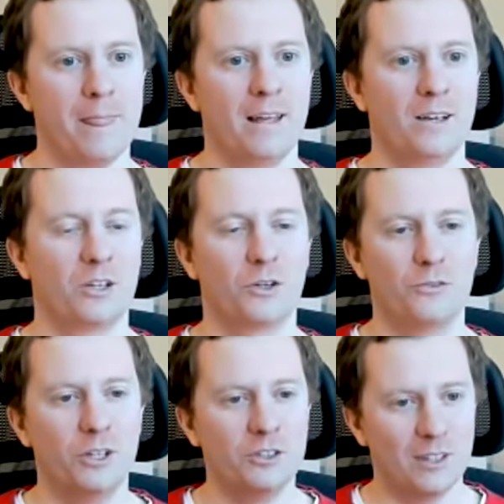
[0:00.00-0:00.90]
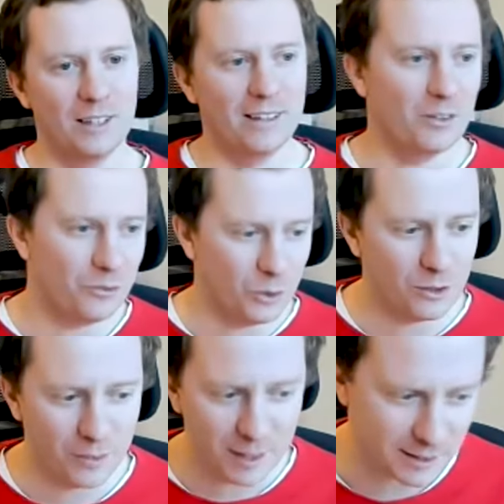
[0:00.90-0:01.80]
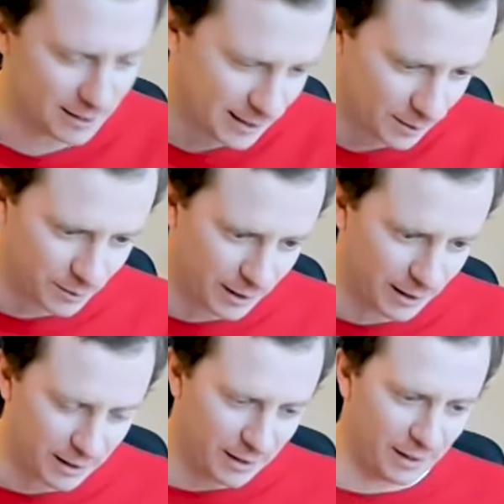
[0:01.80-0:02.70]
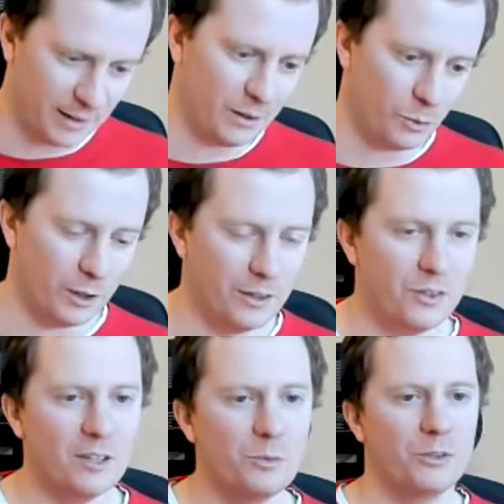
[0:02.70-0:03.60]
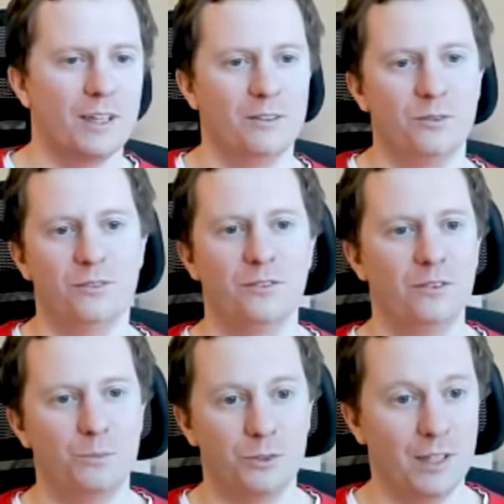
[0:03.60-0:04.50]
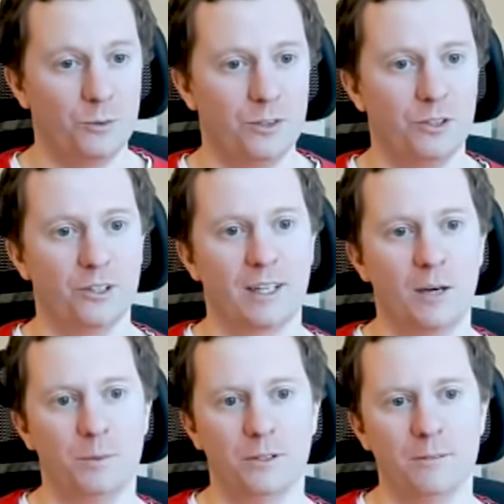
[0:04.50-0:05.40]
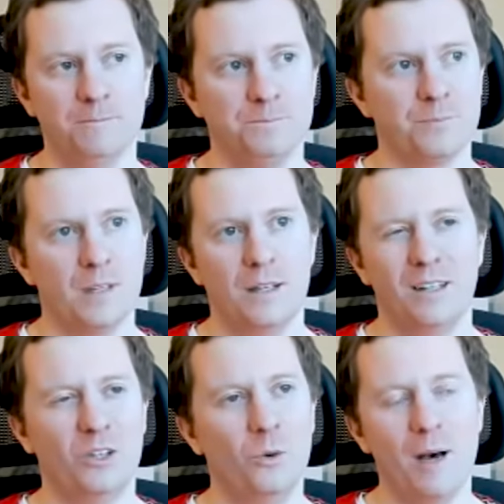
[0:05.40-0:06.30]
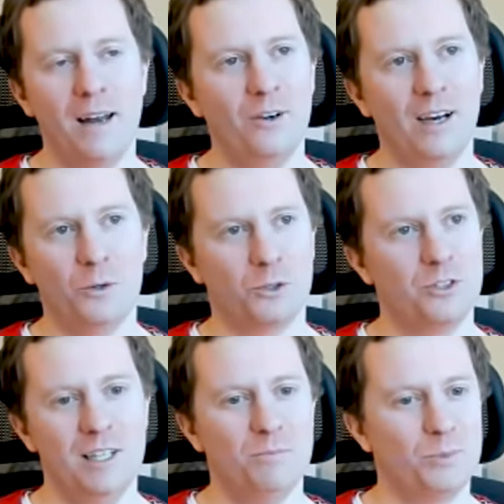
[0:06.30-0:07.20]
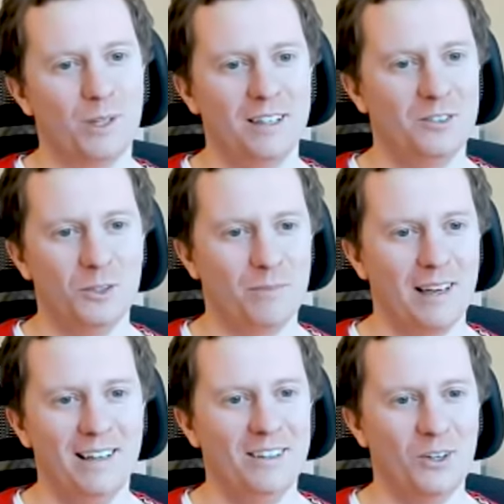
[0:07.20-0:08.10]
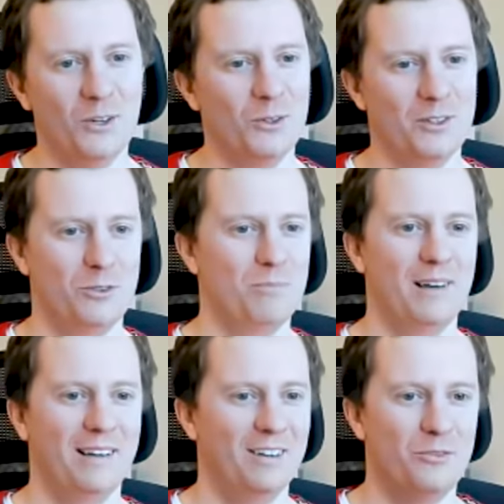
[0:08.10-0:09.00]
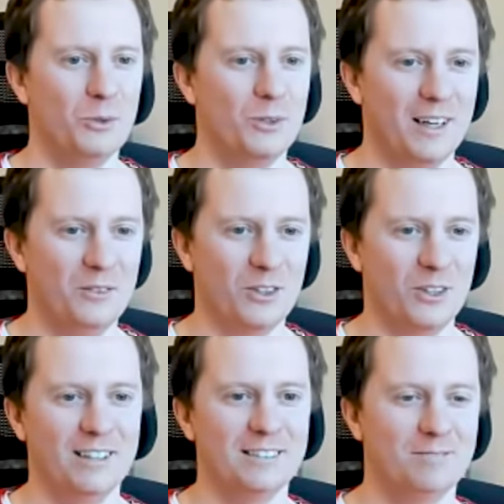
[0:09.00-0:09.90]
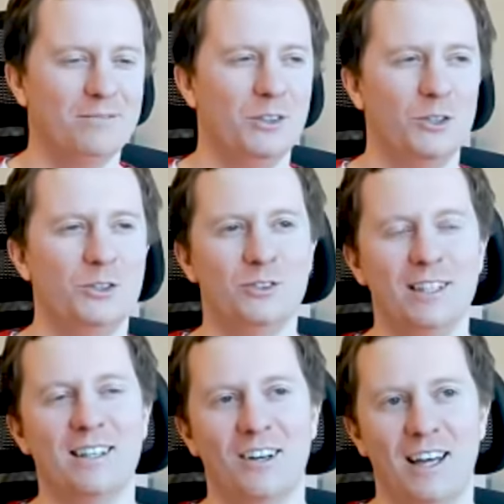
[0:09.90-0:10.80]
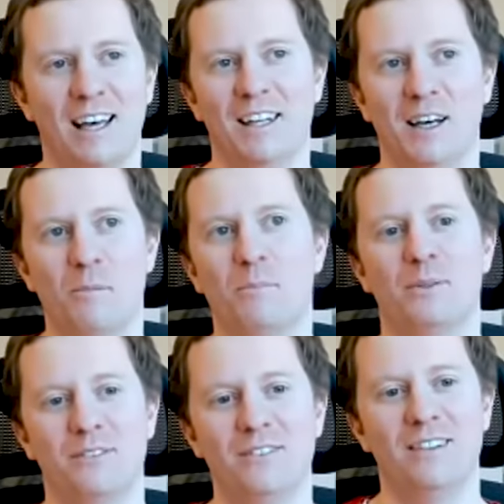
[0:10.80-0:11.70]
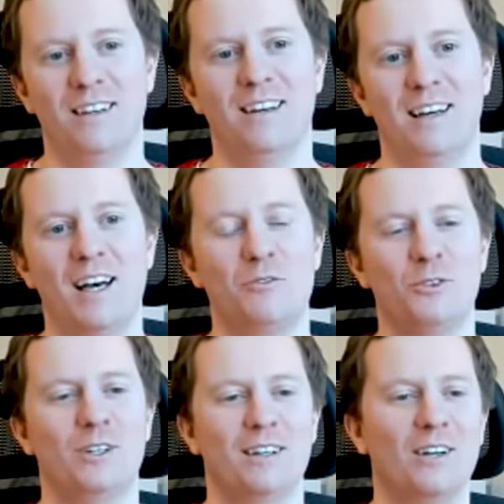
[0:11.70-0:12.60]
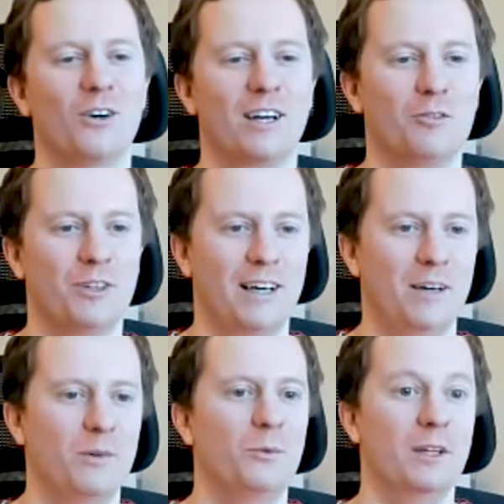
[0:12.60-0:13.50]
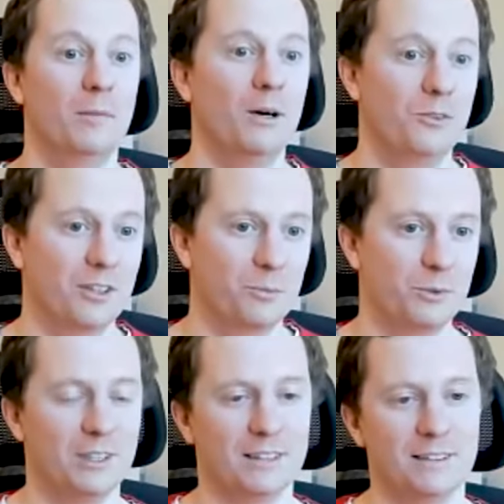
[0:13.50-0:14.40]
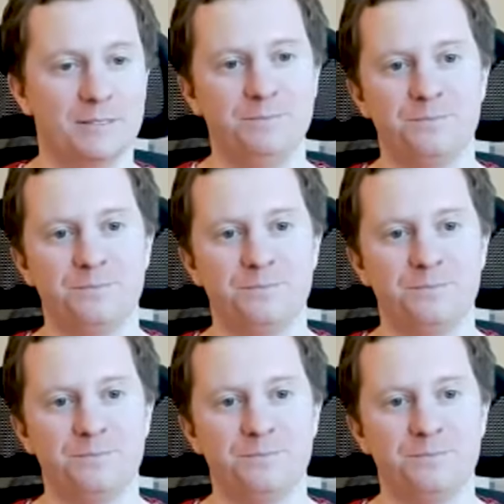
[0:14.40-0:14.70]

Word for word: Conversely, if you invest in something uh, with a six percent percent return on capital. No matter how cheap price you paid, you know, if you paid a few times earnings, you're still going to end up uh, after a long enough time with about 6%.